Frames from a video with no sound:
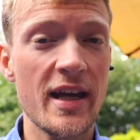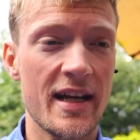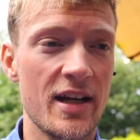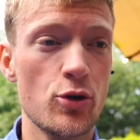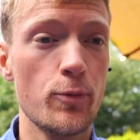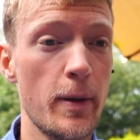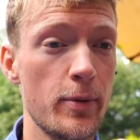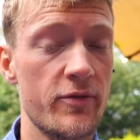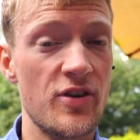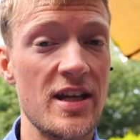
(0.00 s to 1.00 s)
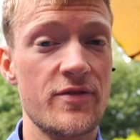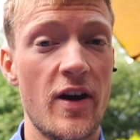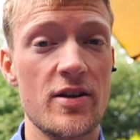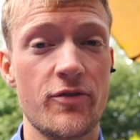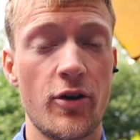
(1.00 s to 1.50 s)
and I know people have
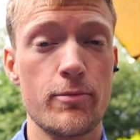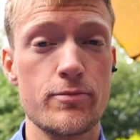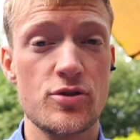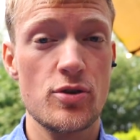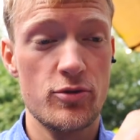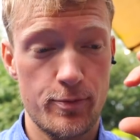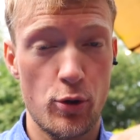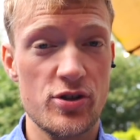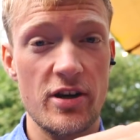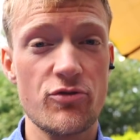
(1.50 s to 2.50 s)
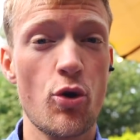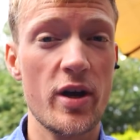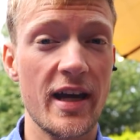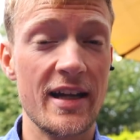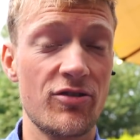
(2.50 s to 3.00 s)
transferred from sports like
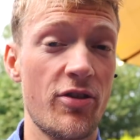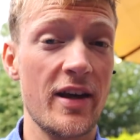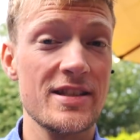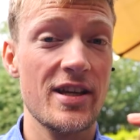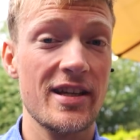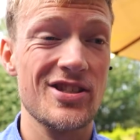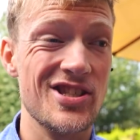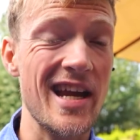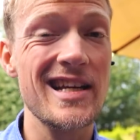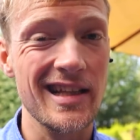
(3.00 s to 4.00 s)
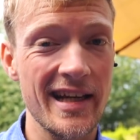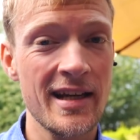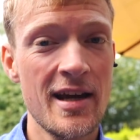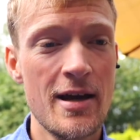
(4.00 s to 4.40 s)
rowing into things like cycling,